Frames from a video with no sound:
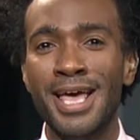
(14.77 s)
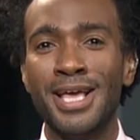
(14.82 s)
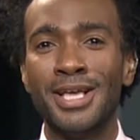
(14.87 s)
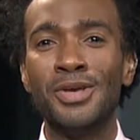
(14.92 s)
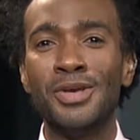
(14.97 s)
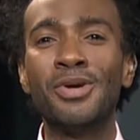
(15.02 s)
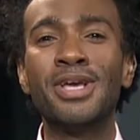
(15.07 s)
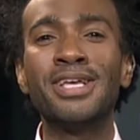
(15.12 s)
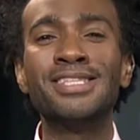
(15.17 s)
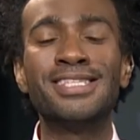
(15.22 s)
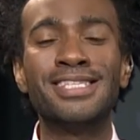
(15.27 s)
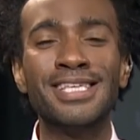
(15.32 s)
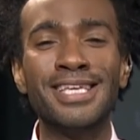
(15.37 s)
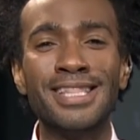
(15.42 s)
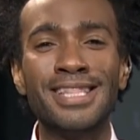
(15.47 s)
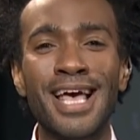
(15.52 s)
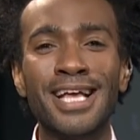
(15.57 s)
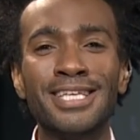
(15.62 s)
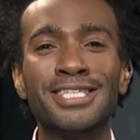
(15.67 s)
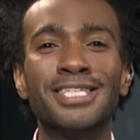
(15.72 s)
you can see
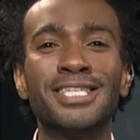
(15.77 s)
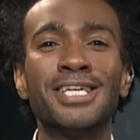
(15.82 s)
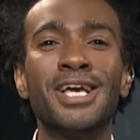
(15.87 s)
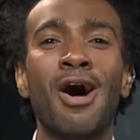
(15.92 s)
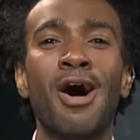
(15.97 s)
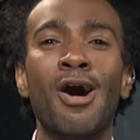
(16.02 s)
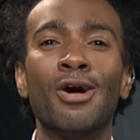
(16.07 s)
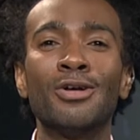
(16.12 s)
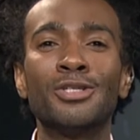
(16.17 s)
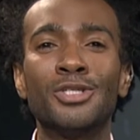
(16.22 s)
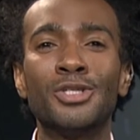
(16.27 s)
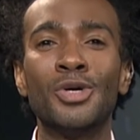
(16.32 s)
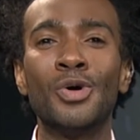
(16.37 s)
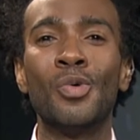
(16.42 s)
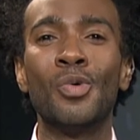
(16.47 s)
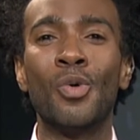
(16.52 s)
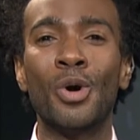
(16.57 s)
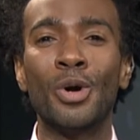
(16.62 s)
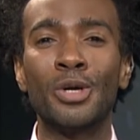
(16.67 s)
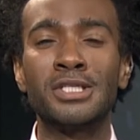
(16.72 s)
that she also
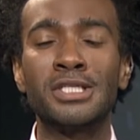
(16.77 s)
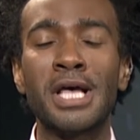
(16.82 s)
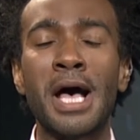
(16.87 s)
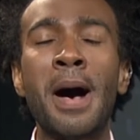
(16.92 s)
works